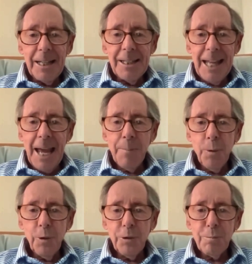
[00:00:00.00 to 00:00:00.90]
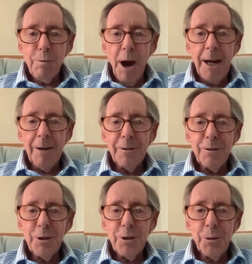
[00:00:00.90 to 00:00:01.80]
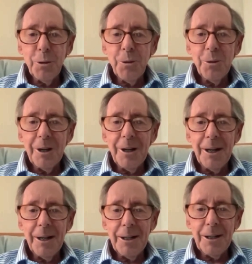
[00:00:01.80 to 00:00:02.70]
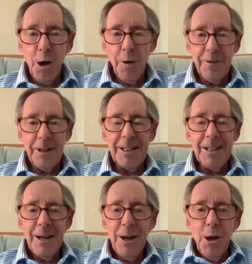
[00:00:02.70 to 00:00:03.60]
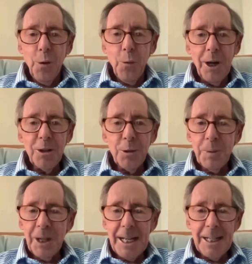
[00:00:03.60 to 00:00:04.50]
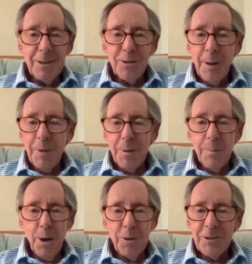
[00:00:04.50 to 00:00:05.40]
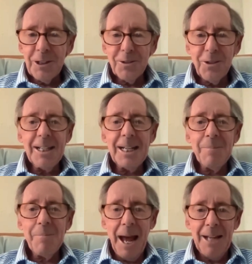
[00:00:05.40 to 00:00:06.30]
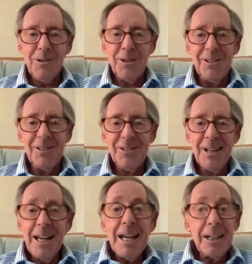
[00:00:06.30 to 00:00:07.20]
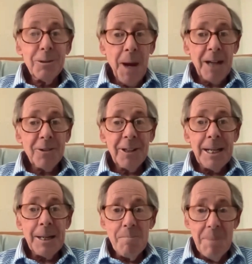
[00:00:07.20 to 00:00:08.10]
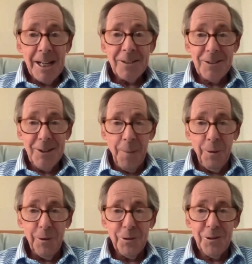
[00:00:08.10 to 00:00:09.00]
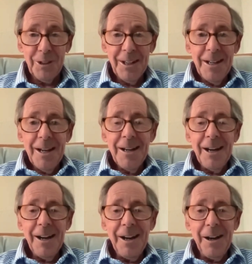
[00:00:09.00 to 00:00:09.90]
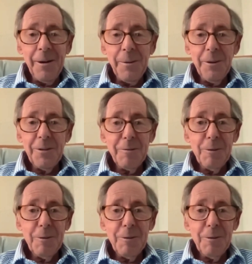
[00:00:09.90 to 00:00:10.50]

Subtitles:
in Naples prior to COVID when you played in some of the most exciting matches, especially in mixed doubles. If